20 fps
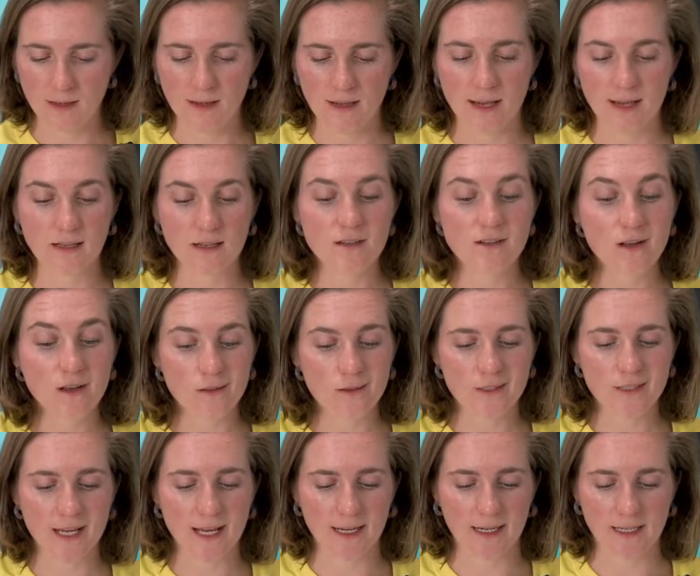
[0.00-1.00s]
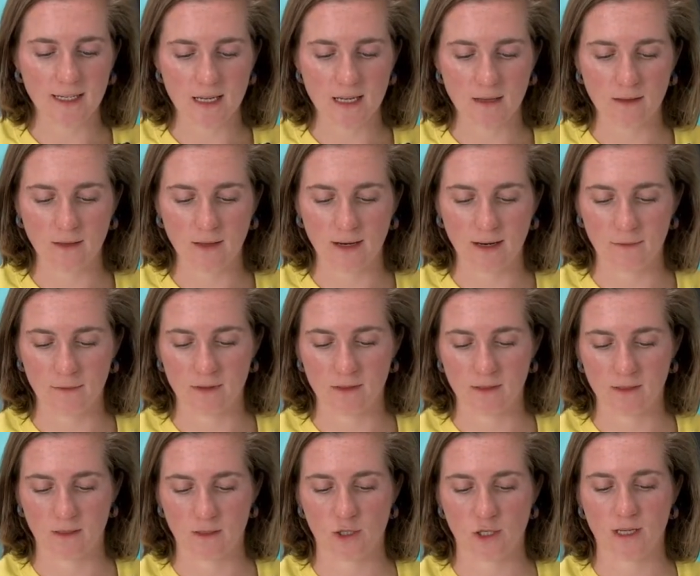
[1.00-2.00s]
And another technique that I would
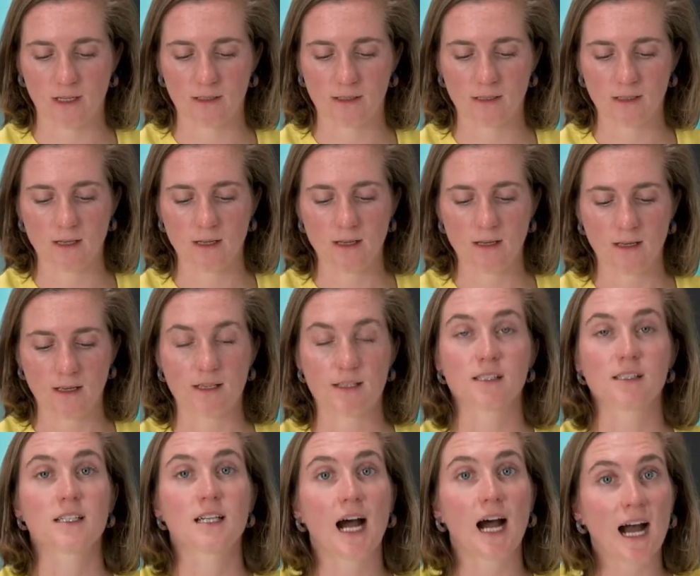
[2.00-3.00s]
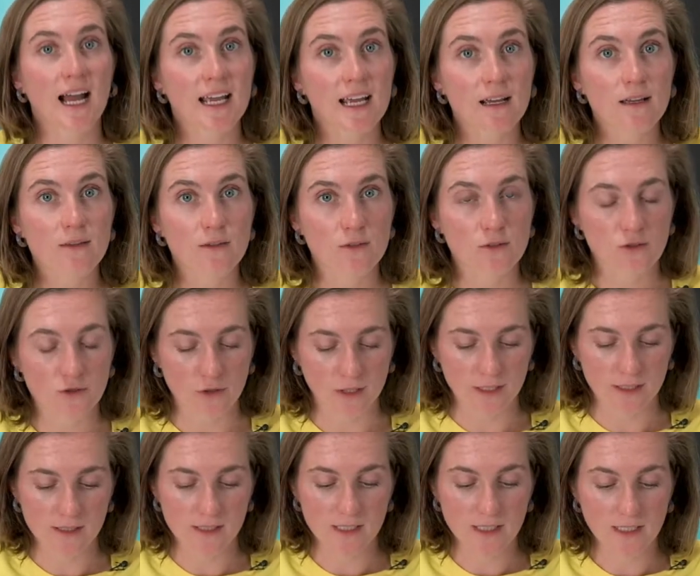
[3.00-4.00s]
suggest is tying the
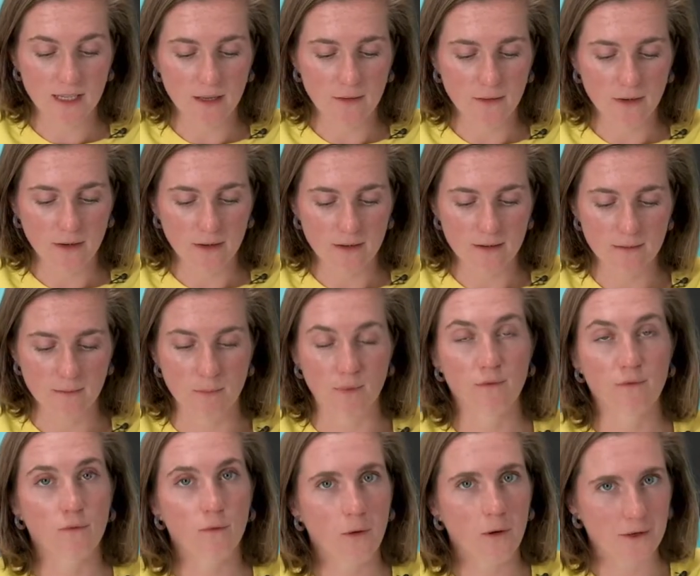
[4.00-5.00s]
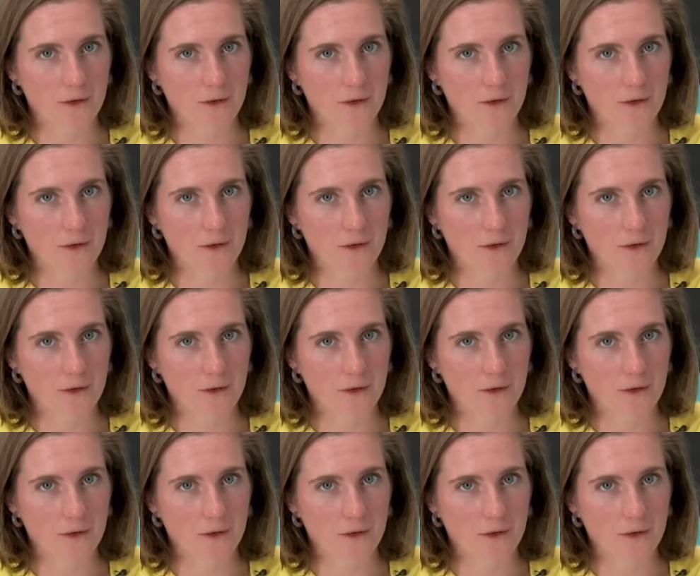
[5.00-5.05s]
strings together before